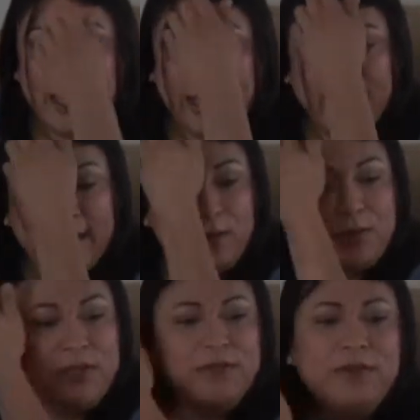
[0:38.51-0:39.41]
and I
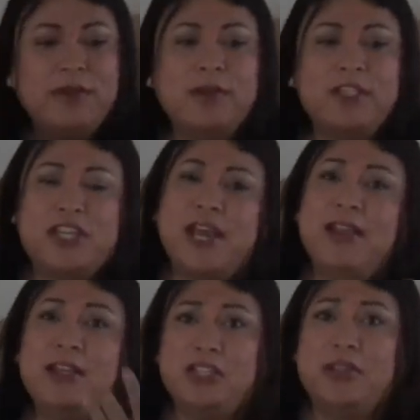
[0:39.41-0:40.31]
will even
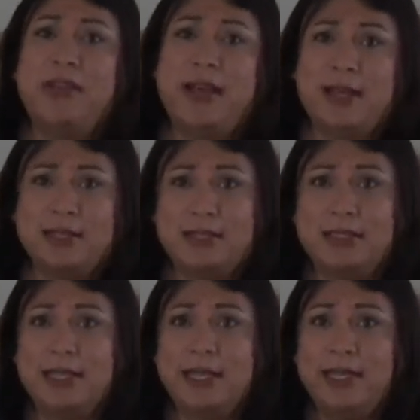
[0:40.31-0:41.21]
challenge that
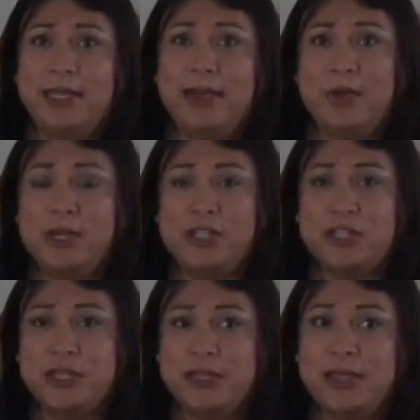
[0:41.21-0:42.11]
setting, that
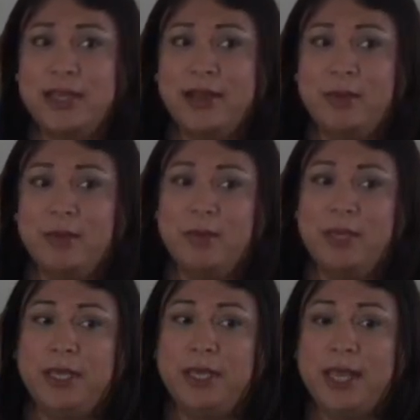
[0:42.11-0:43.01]
question. I think it will
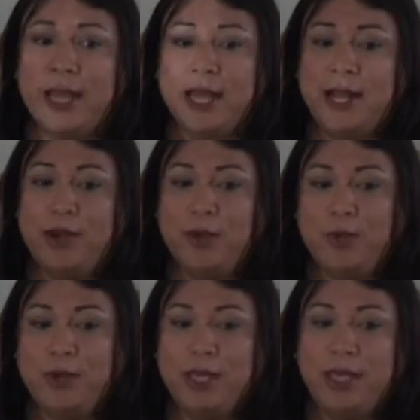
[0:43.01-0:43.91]
be, how do
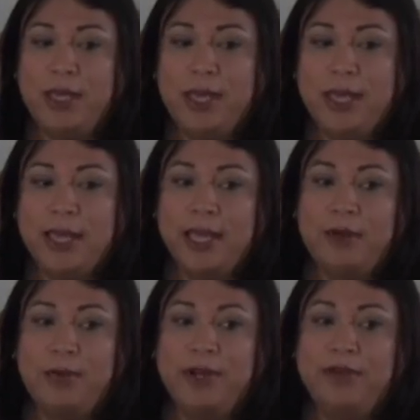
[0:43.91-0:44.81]
we
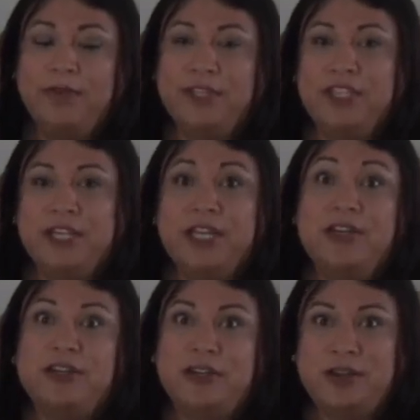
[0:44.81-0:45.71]
get rid of the
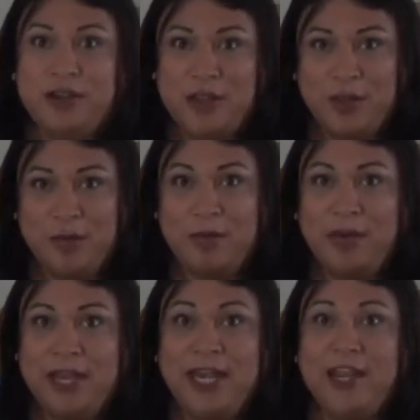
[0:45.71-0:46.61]
gender
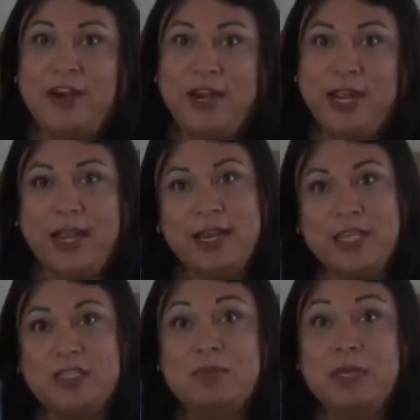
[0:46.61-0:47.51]
binary and
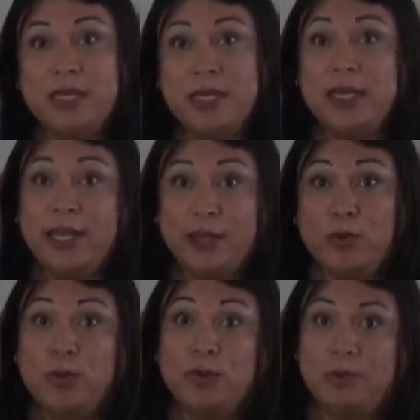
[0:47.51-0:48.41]
just be an
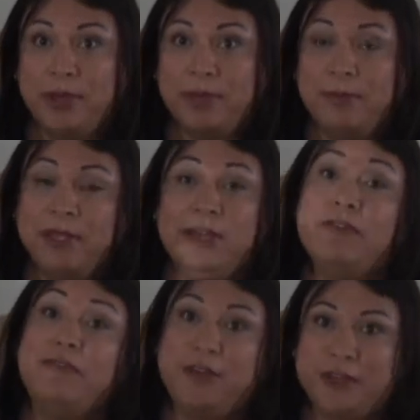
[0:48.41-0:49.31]
equal playing
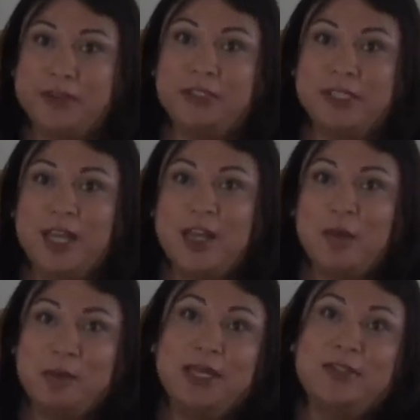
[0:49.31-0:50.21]
field?
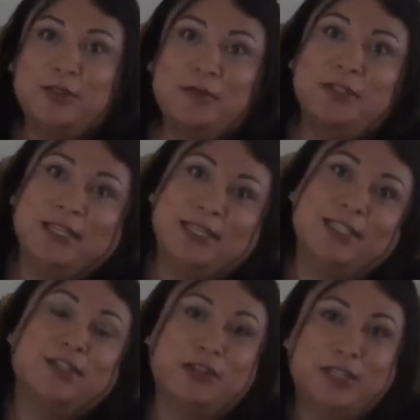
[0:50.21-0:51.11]
Because obviously
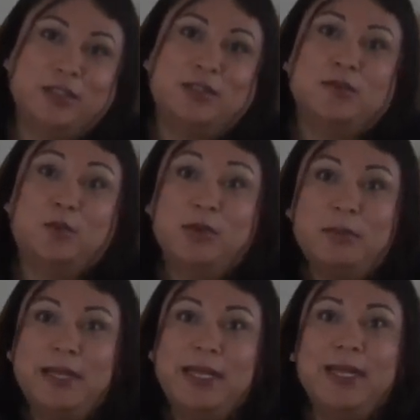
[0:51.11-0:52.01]
as a trans
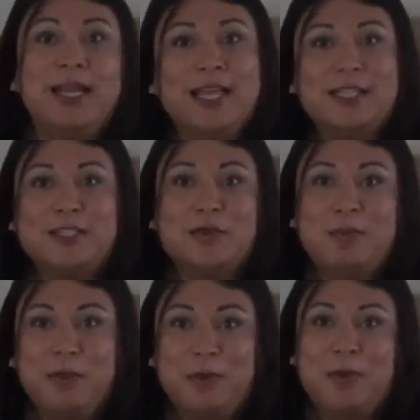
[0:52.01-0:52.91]
woman,
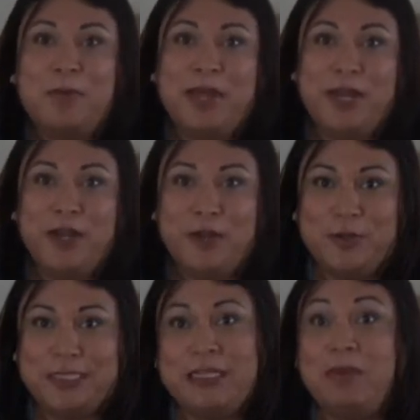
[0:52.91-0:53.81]
some people might
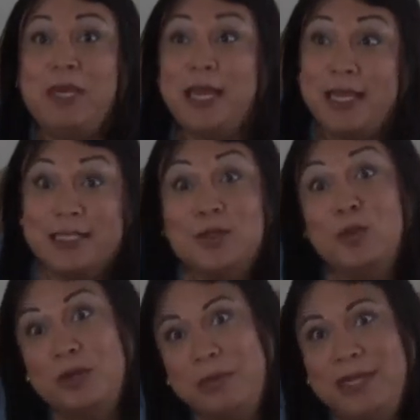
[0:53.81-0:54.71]
not see me as the
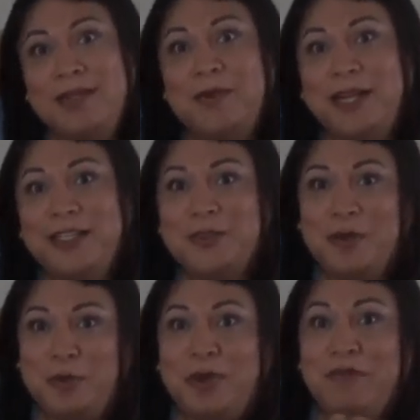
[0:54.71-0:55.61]
woman, right? So
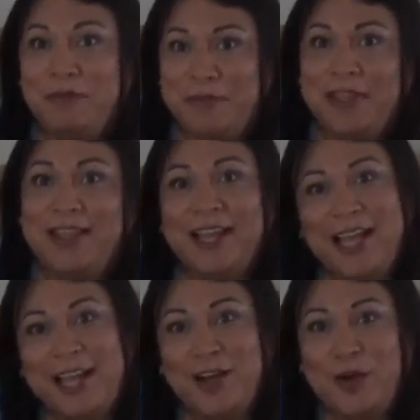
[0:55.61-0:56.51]
I wouldn't fit that
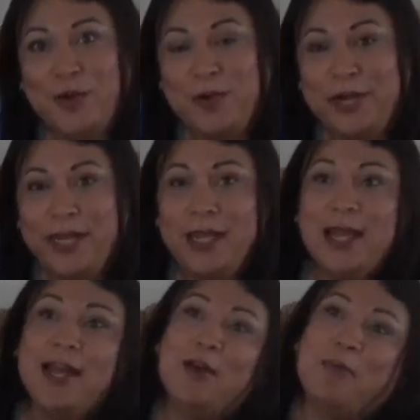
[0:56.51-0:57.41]
category,
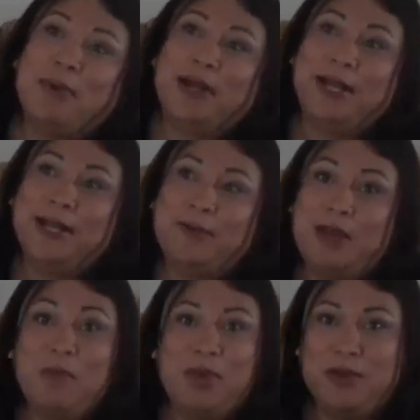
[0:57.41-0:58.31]
but
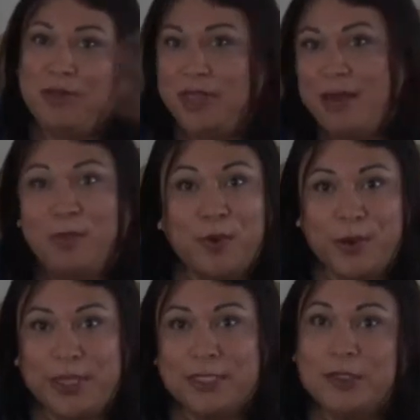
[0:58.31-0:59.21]
I'm beyond that
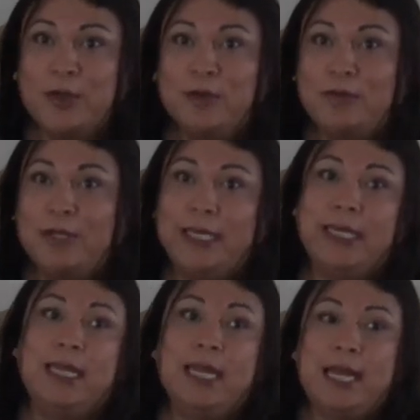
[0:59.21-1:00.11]
point. So
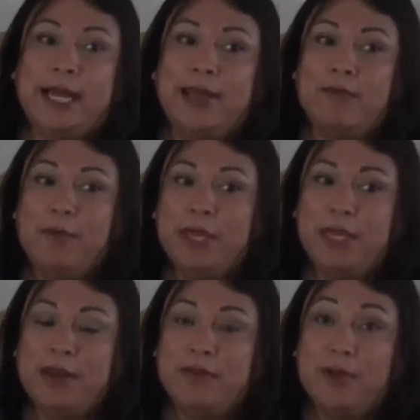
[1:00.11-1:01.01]
hopefully if we
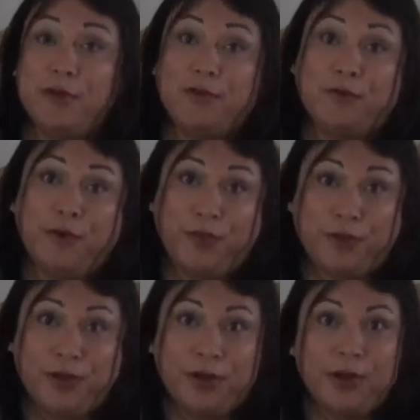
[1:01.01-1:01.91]
can even go
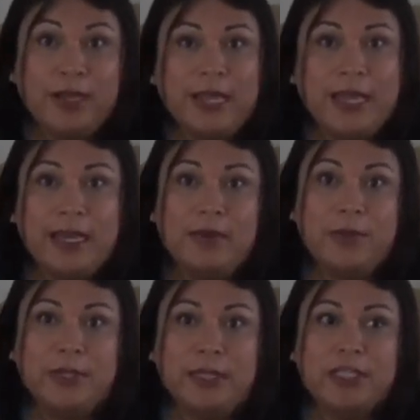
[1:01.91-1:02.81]
further and
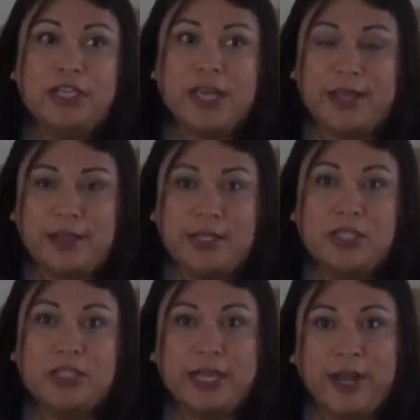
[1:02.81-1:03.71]
really
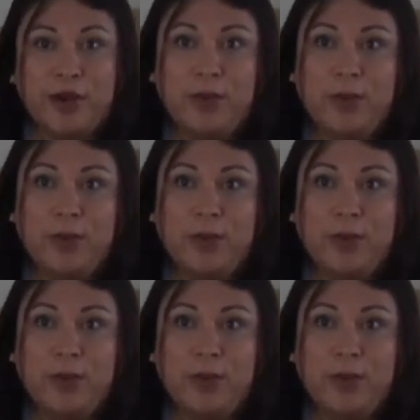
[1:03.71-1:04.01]
challenge, how do